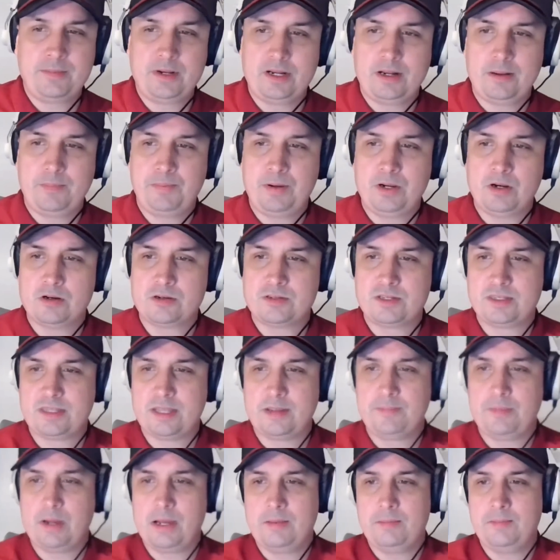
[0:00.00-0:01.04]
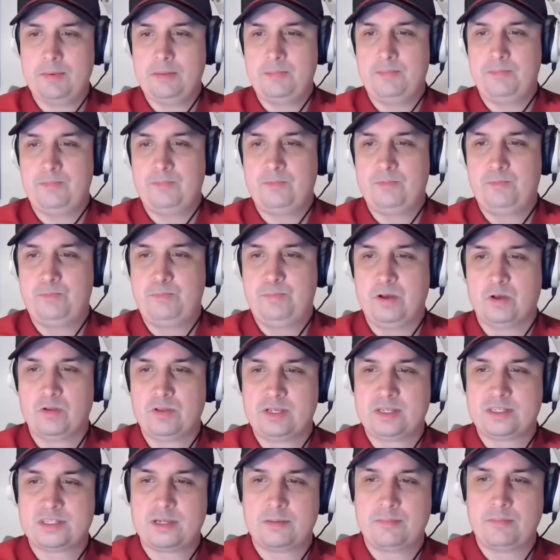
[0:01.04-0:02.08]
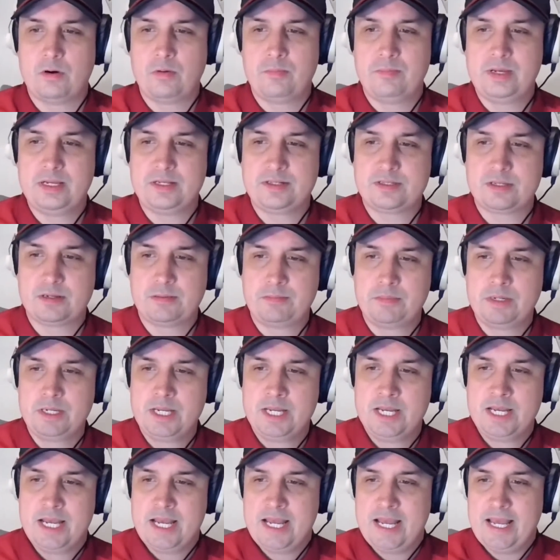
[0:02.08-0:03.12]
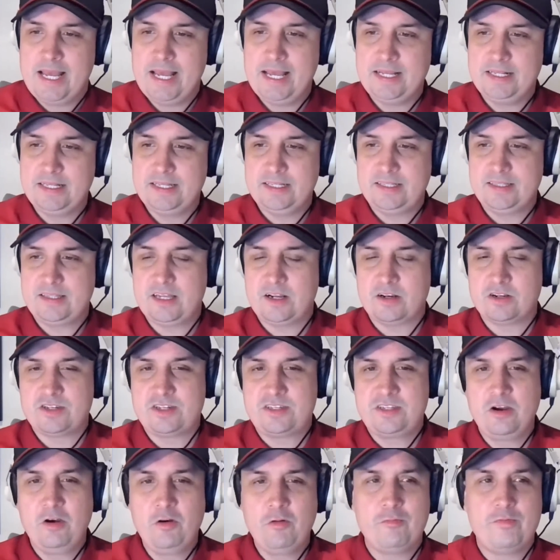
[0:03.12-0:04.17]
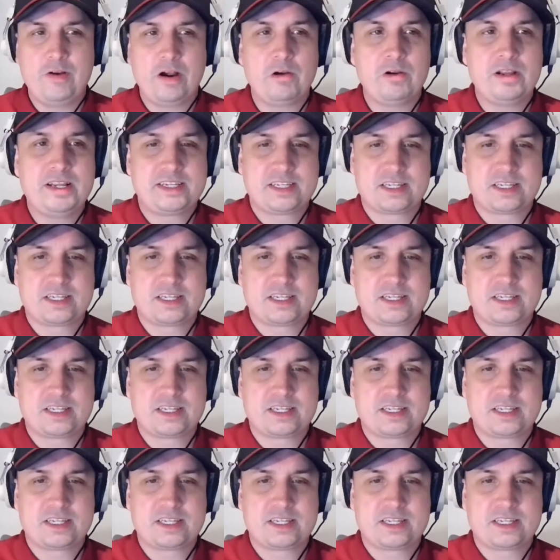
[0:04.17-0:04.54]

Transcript: and it appears that they might be building some momentum, they're still very